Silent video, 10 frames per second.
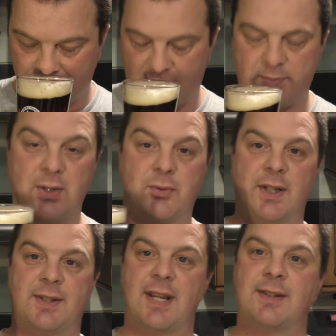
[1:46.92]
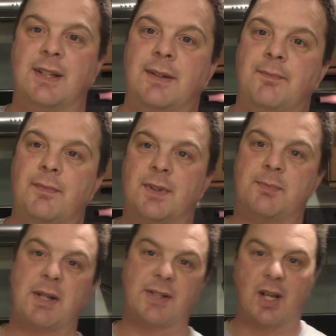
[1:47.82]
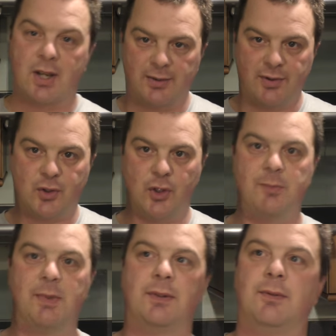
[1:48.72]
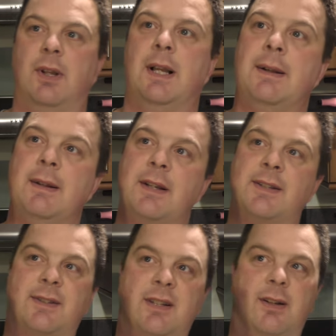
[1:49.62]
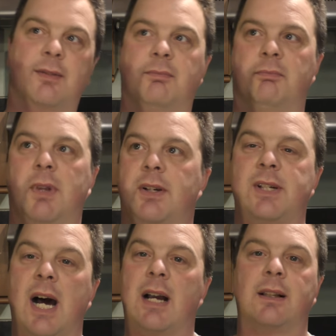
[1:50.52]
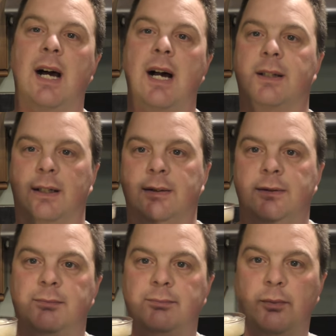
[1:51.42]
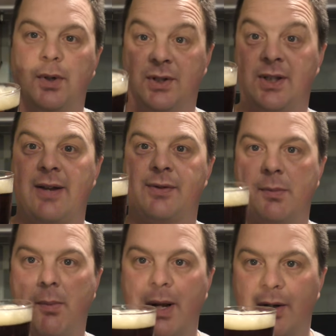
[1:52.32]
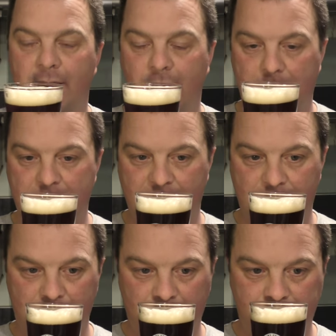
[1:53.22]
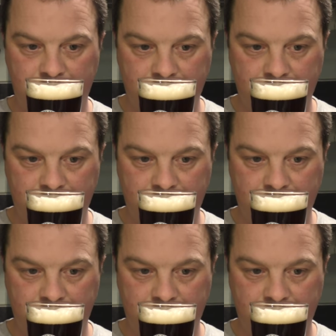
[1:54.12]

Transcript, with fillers: It smells really tasty. It smells like a kind of a German dark lager. And it's going to have some American hops in, so